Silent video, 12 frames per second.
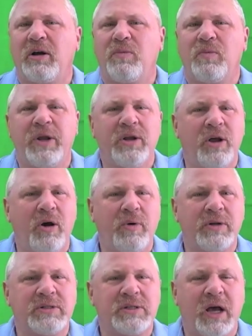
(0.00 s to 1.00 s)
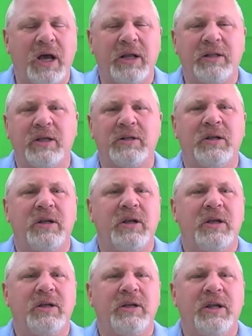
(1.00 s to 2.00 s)
we know inside that
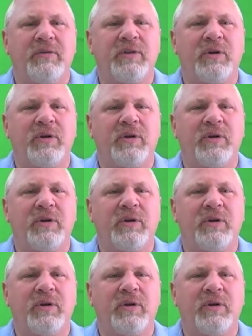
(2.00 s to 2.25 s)
given